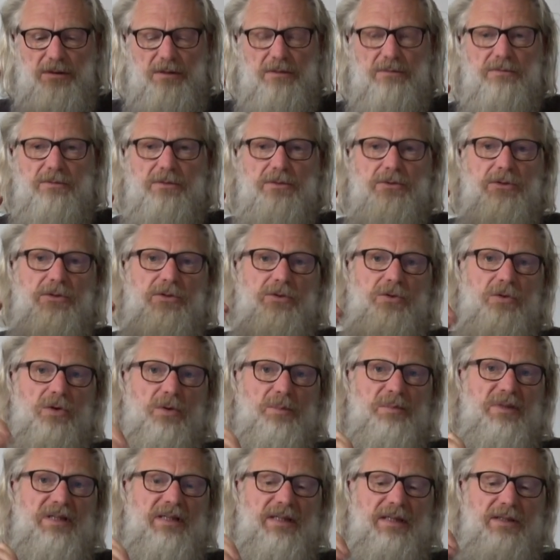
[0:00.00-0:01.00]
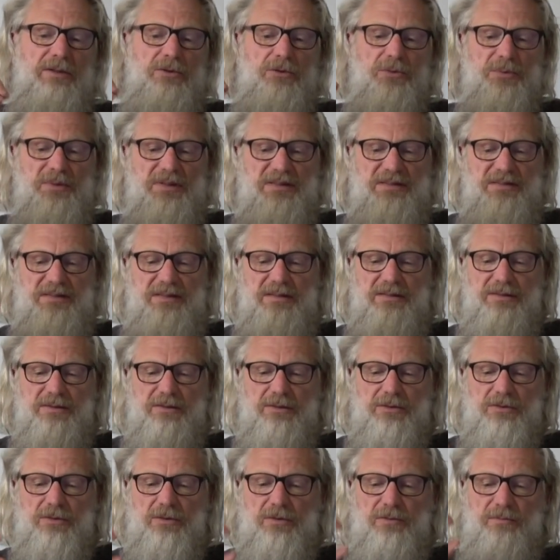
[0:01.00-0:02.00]
for the coming into
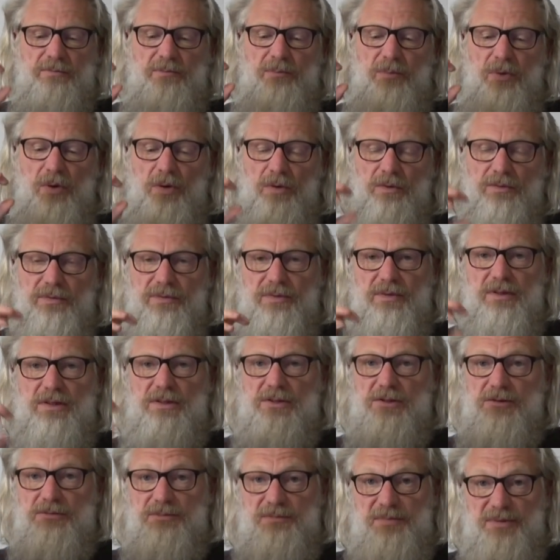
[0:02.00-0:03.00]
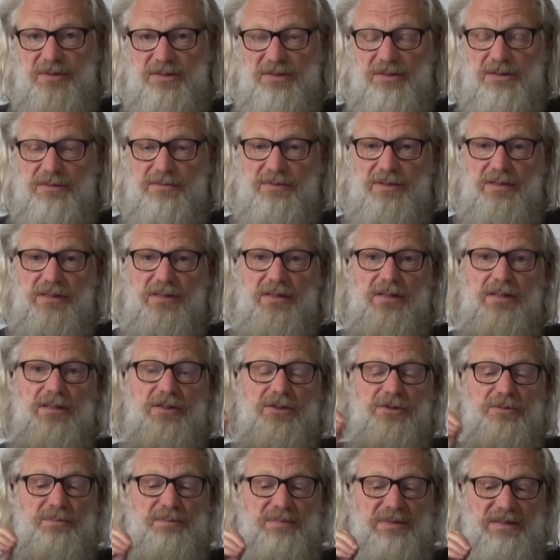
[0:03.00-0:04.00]
existence of both specific
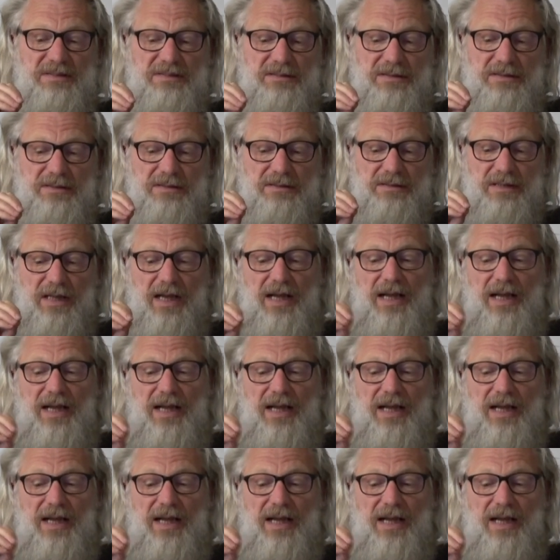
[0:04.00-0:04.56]
species